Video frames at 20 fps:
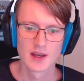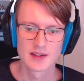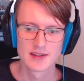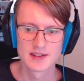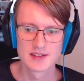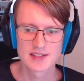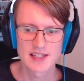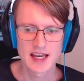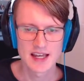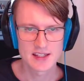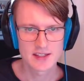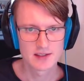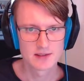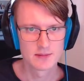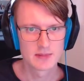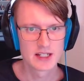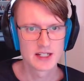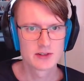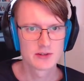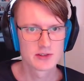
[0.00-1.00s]
This has
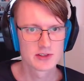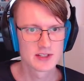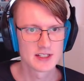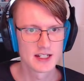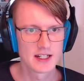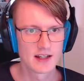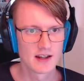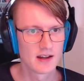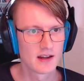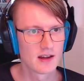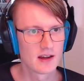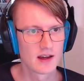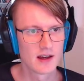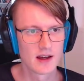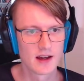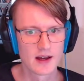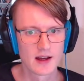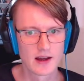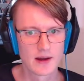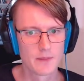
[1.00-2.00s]
some interesting
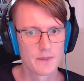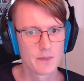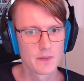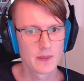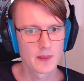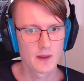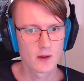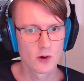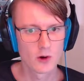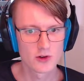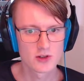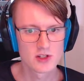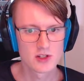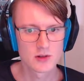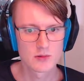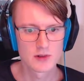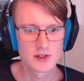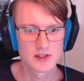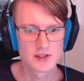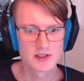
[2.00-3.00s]

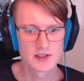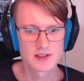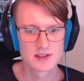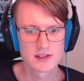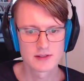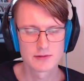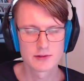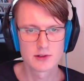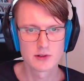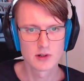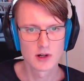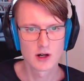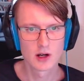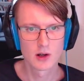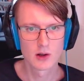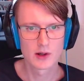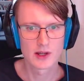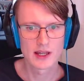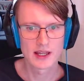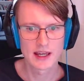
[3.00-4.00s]
consequences if you are
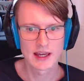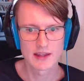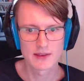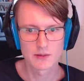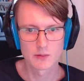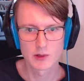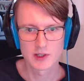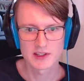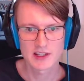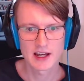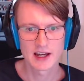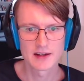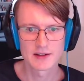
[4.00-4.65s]
looking at what